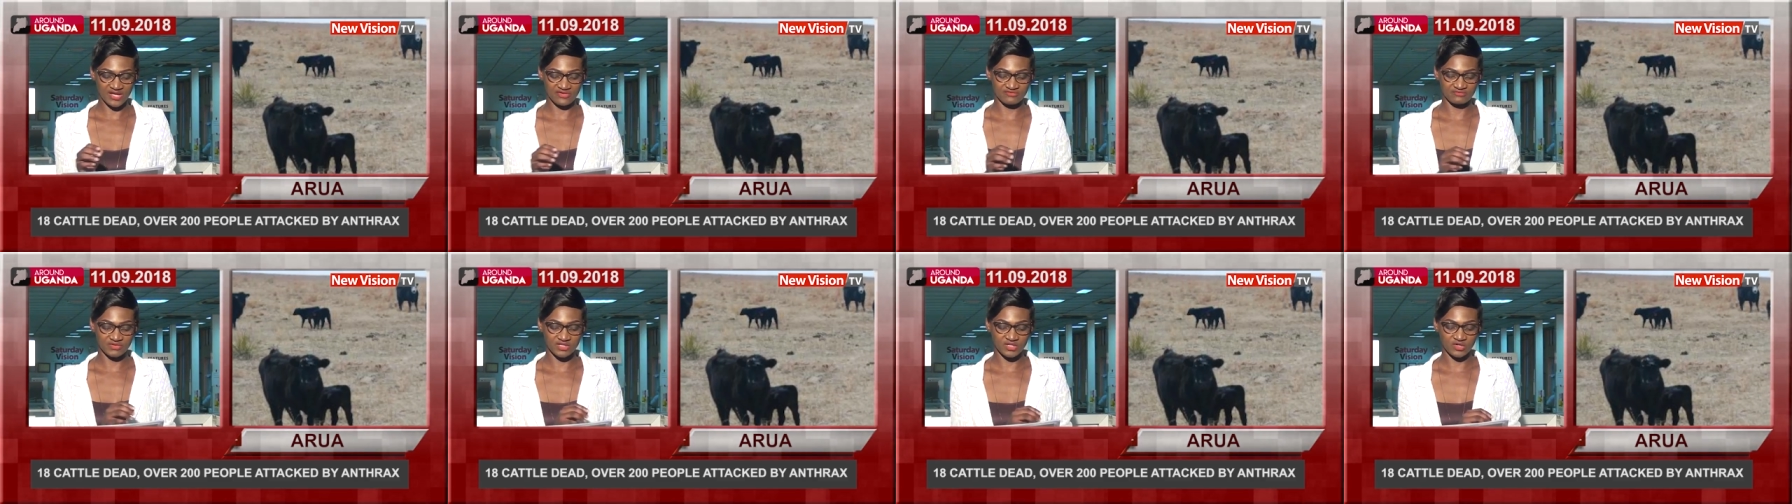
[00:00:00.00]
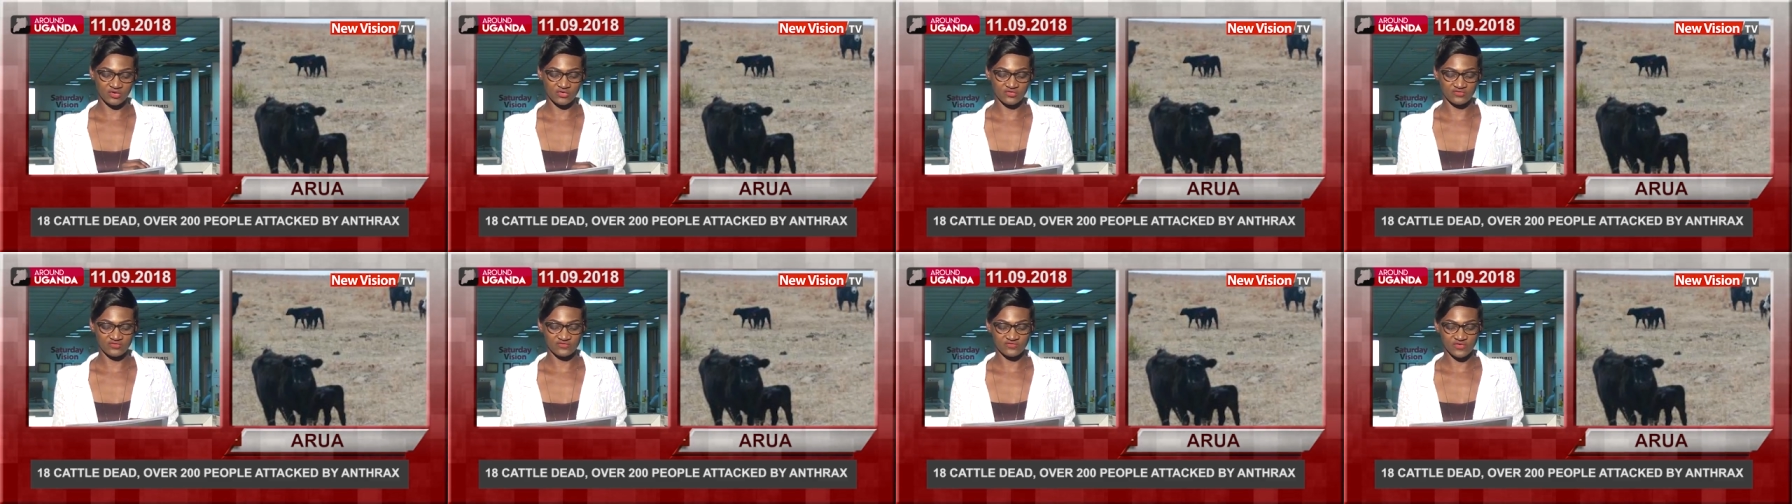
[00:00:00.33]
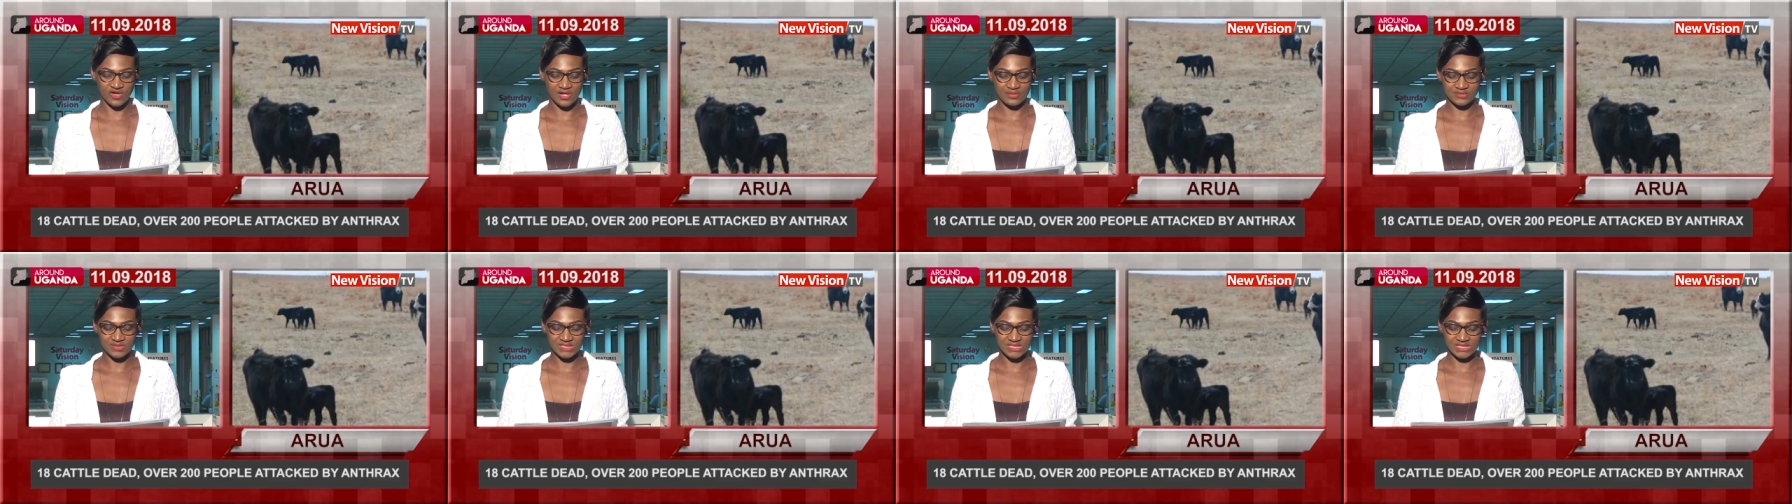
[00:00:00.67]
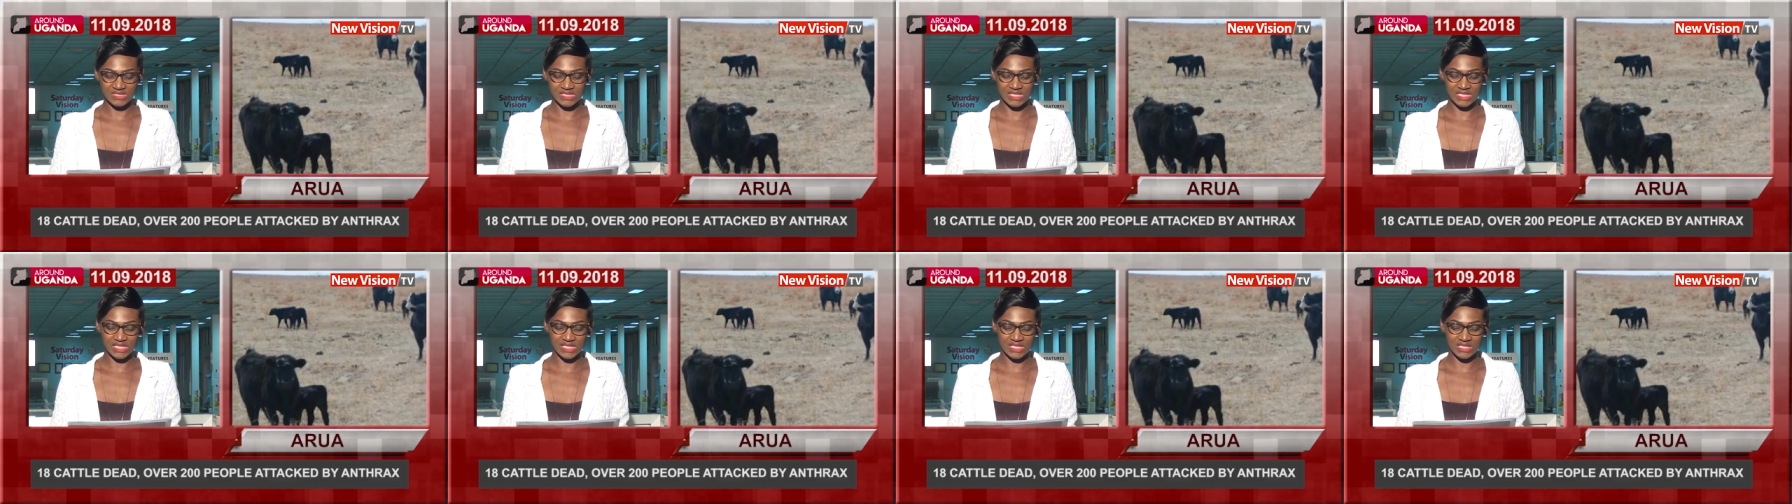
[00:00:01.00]
have been
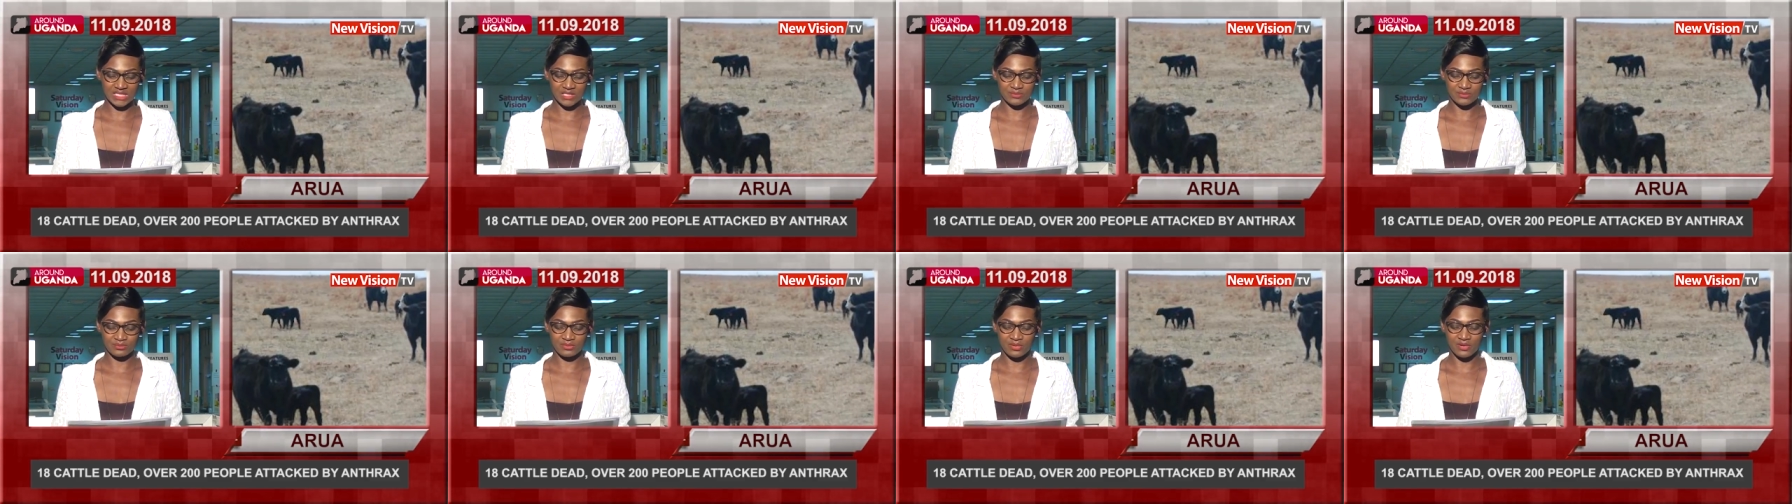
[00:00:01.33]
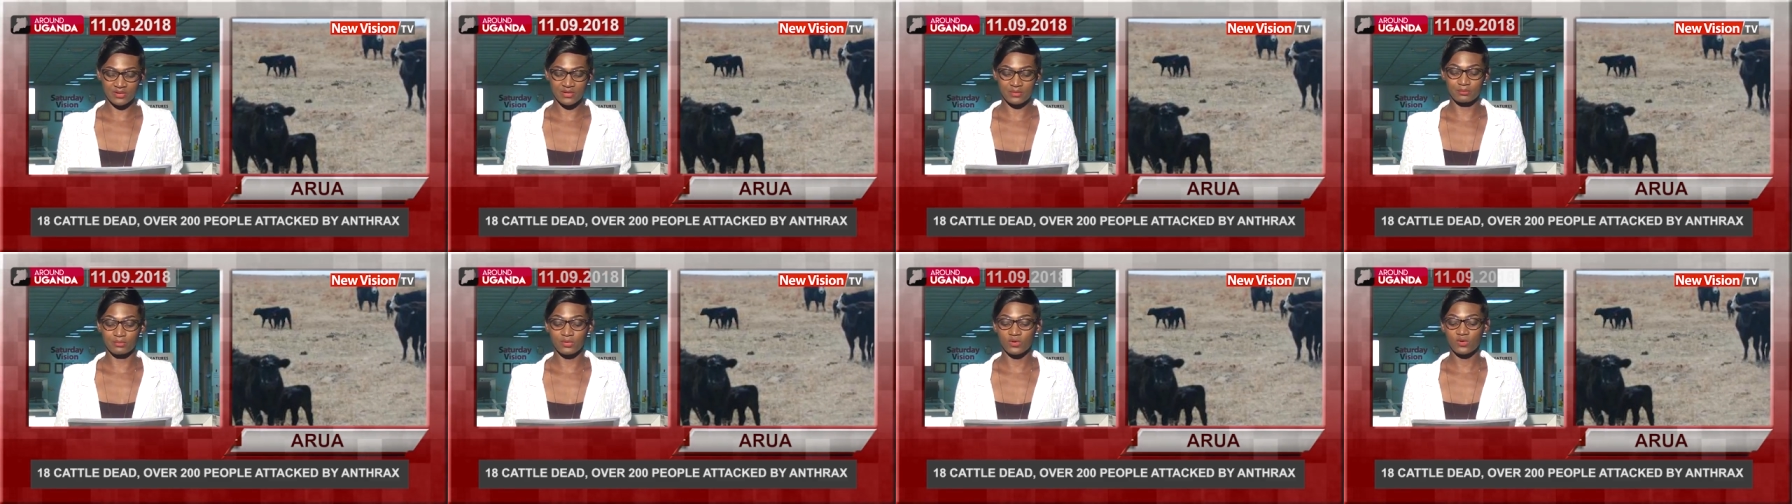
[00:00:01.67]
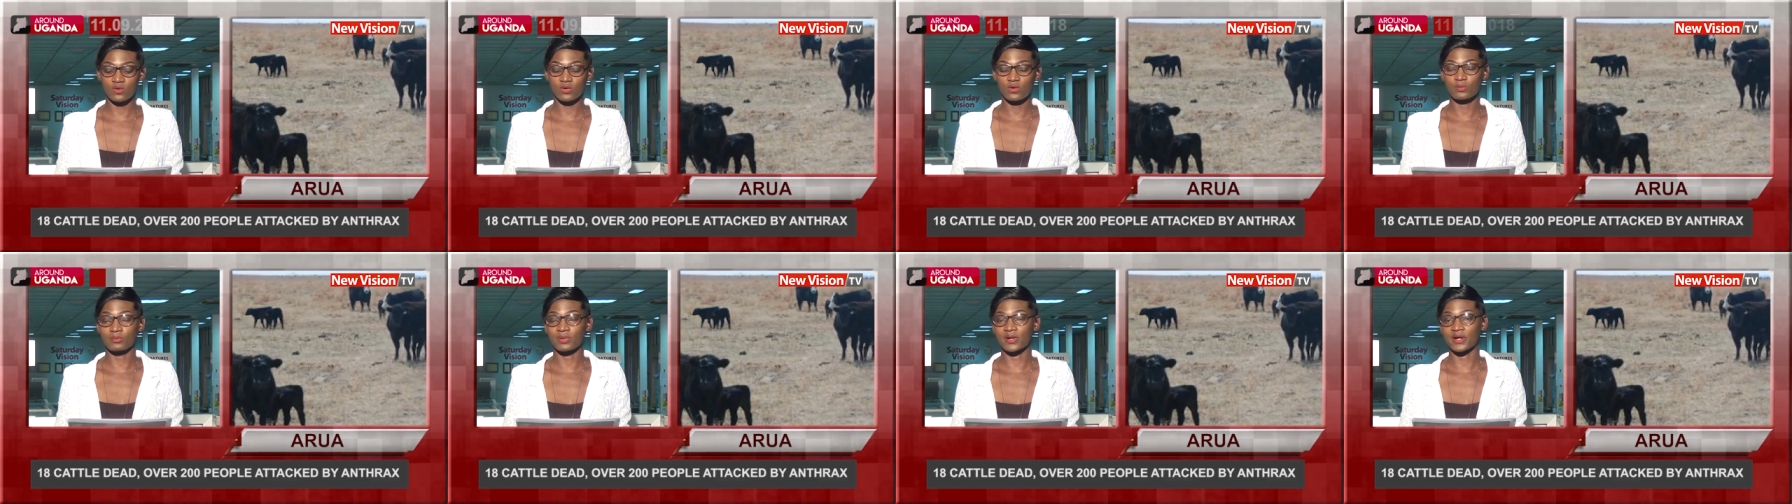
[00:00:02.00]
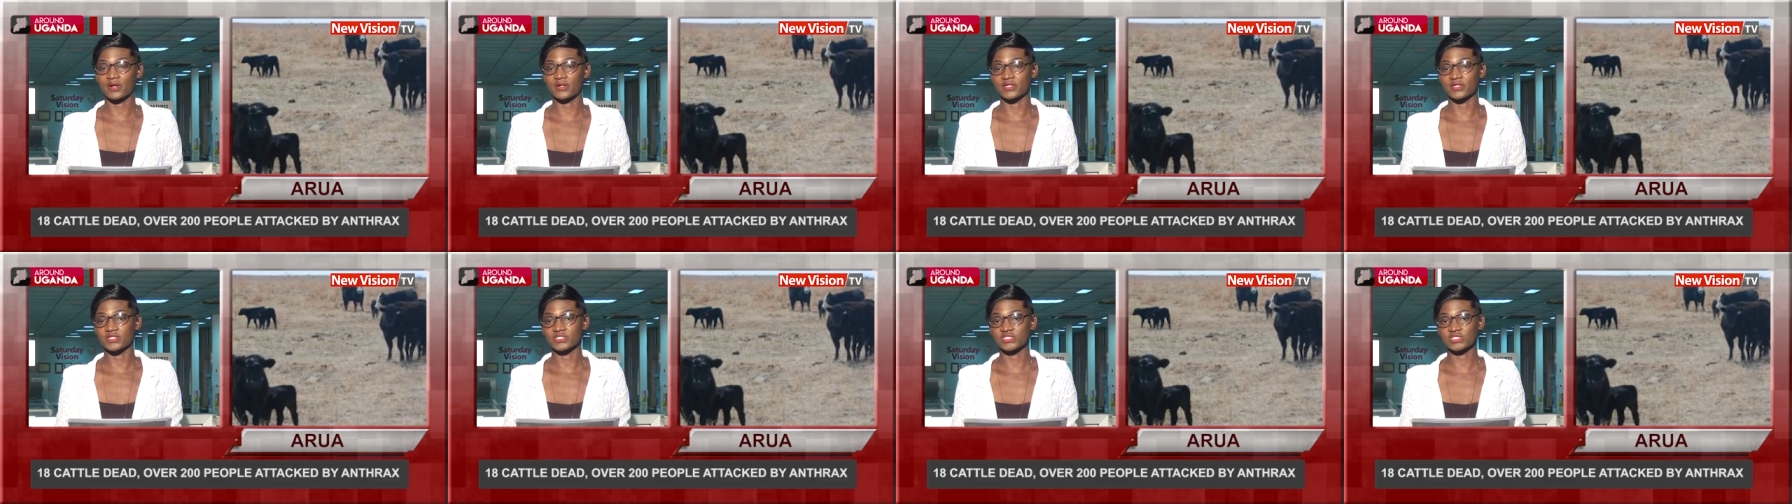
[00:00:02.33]
confirmed in Paraboko
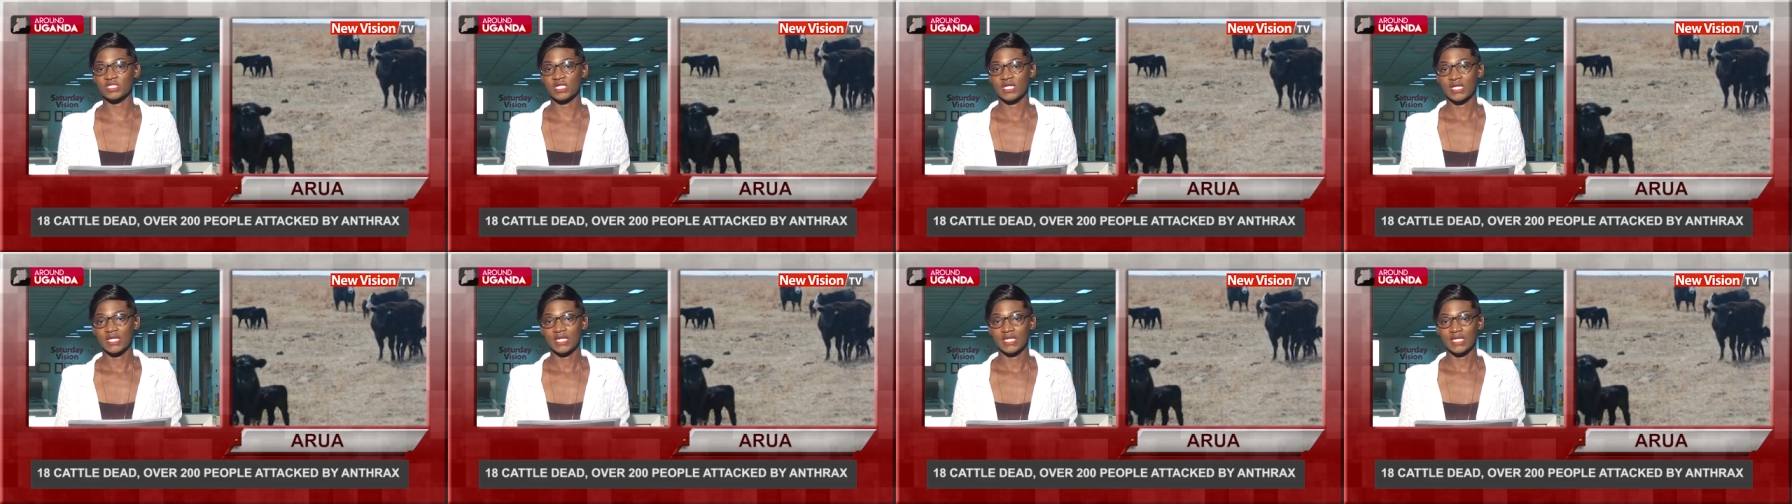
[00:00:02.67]
Parish